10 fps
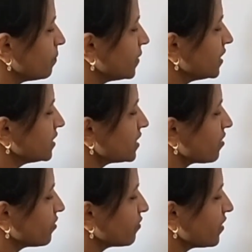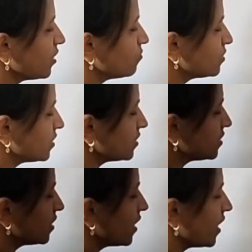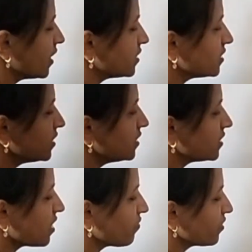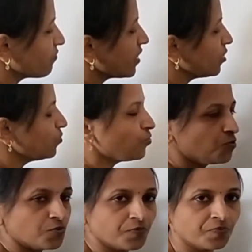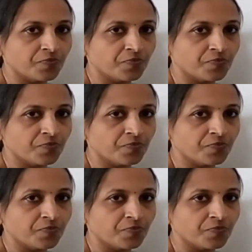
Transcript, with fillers: B is having value six and C is having value two.